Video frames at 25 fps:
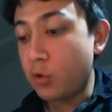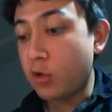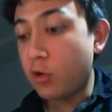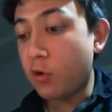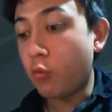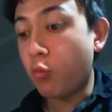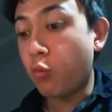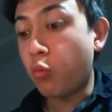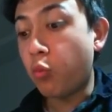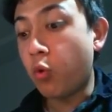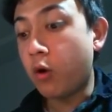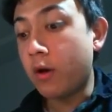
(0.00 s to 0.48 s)

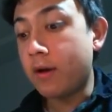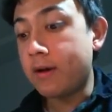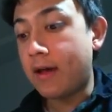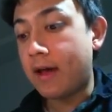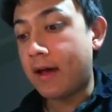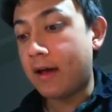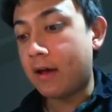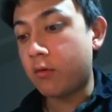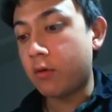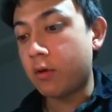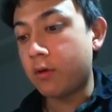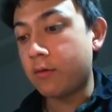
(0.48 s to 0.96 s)
If you get a
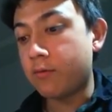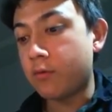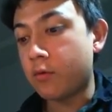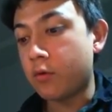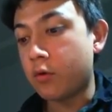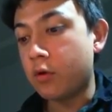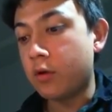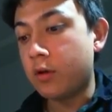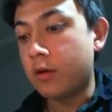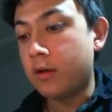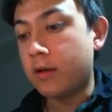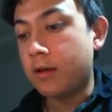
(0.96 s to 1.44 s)
1,
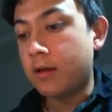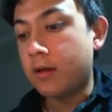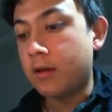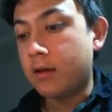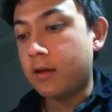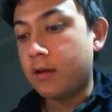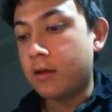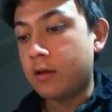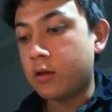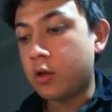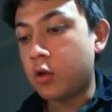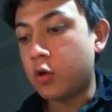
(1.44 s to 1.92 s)
however,
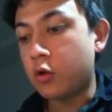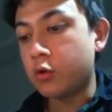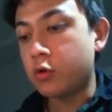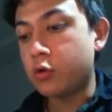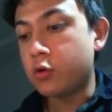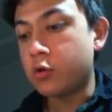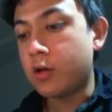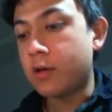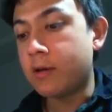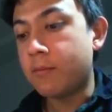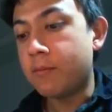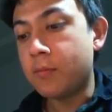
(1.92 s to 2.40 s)

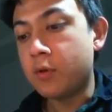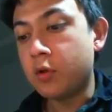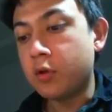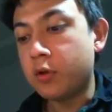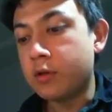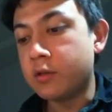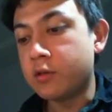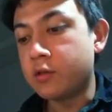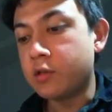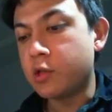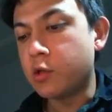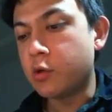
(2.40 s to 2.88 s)
you get
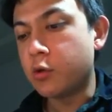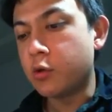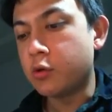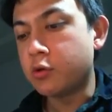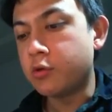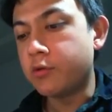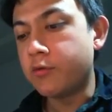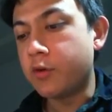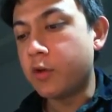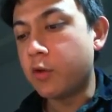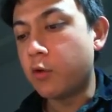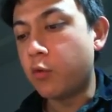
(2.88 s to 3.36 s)
a million
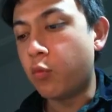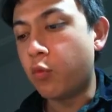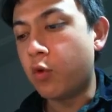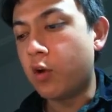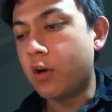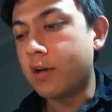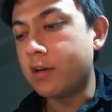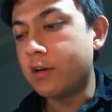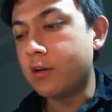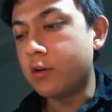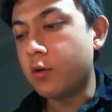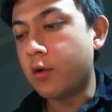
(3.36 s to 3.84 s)
zeros. If you
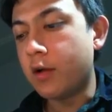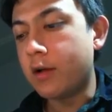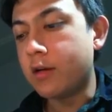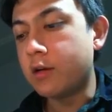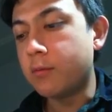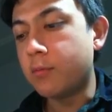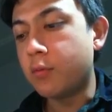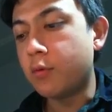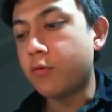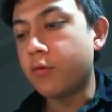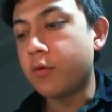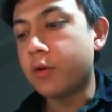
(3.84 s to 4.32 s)
get a 1,
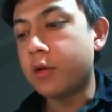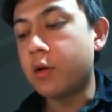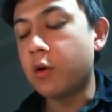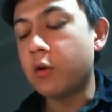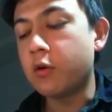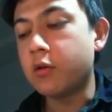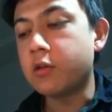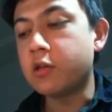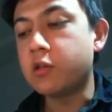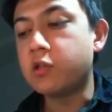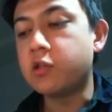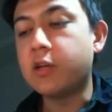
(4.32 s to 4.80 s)
you'll end up
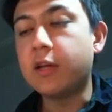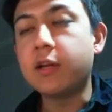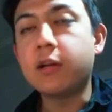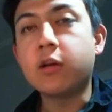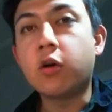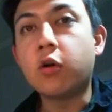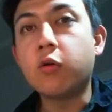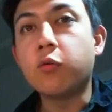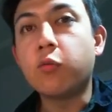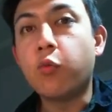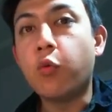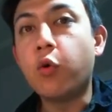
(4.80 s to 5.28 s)
over here at this
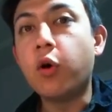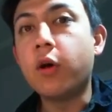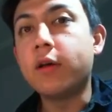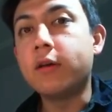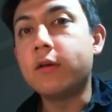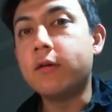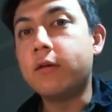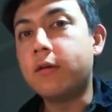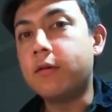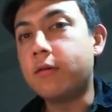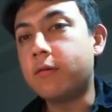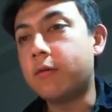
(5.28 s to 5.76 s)
state
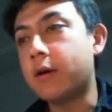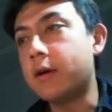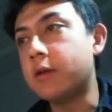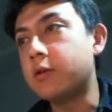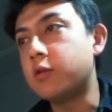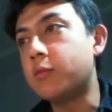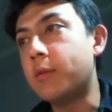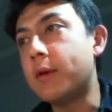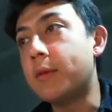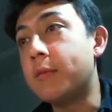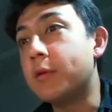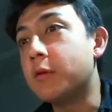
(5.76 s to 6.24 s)
called 1,
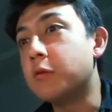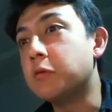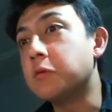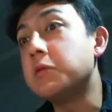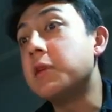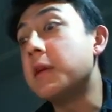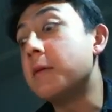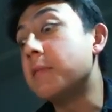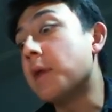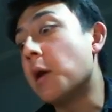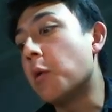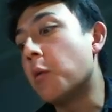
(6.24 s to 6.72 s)
right? So
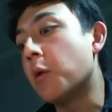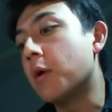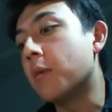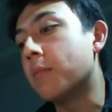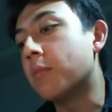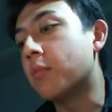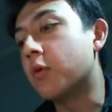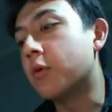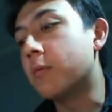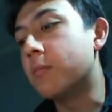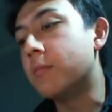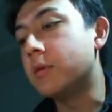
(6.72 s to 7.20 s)
maybe it was named
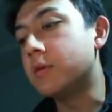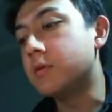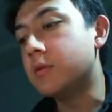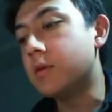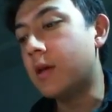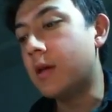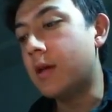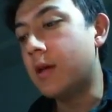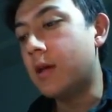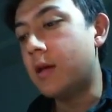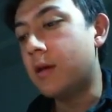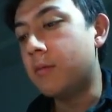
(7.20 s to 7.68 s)
that way on
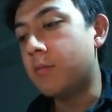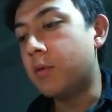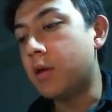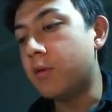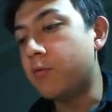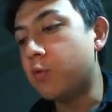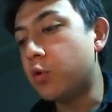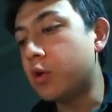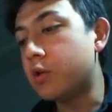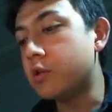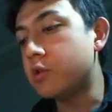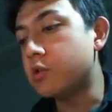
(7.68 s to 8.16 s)
purpose.
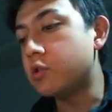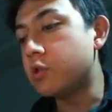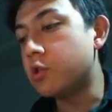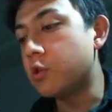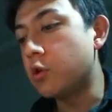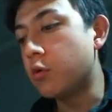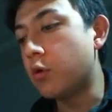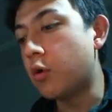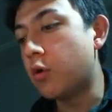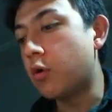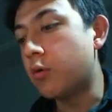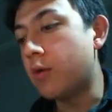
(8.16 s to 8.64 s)
But if you
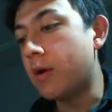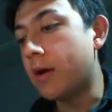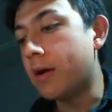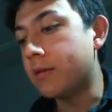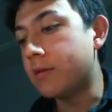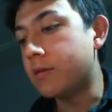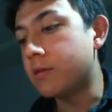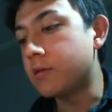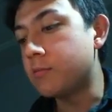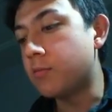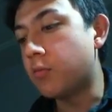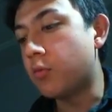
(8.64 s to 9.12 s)
get a
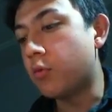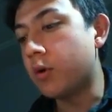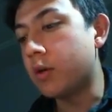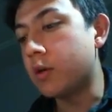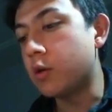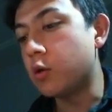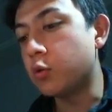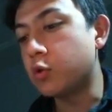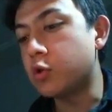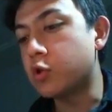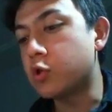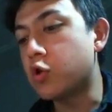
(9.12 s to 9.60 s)
0 at this
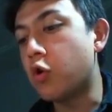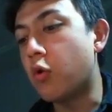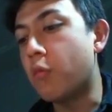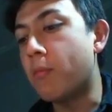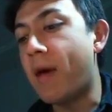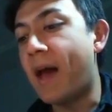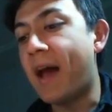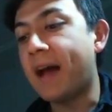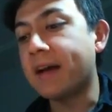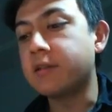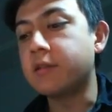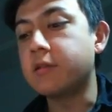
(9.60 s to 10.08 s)
point, you'll
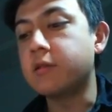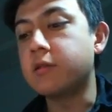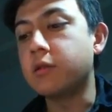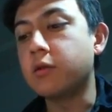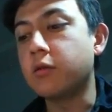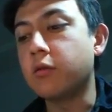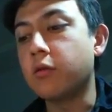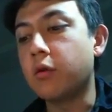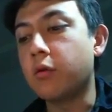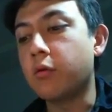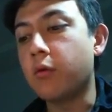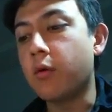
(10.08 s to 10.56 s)
just go
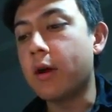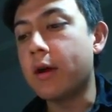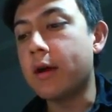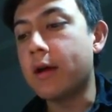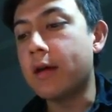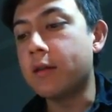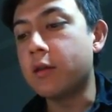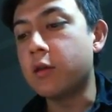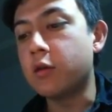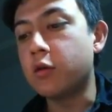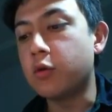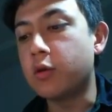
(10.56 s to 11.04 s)
back to 0,
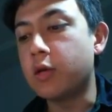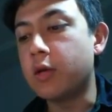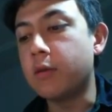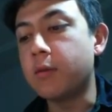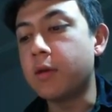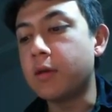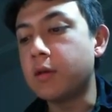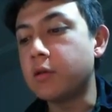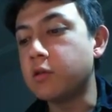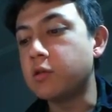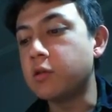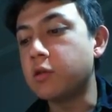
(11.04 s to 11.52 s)
right? And then
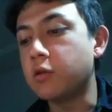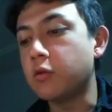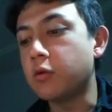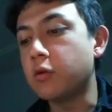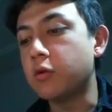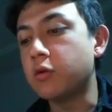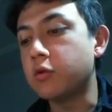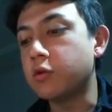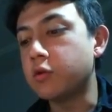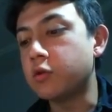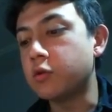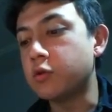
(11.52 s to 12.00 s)
you keep getting
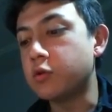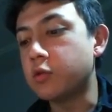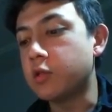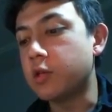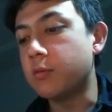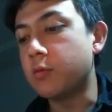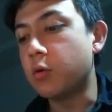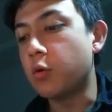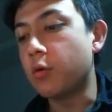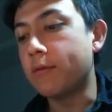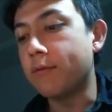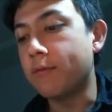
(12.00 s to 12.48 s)

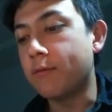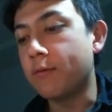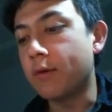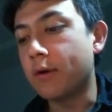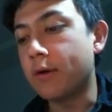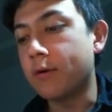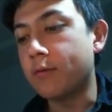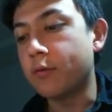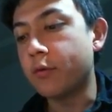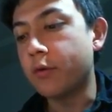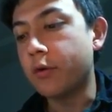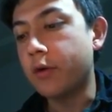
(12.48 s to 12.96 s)
zeros, you just keep
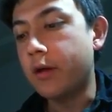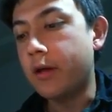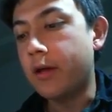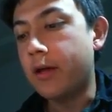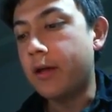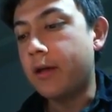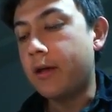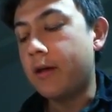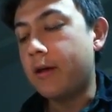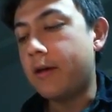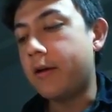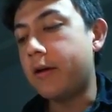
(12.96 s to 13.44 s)
going
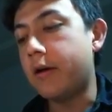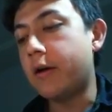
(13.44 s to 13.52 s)
forever.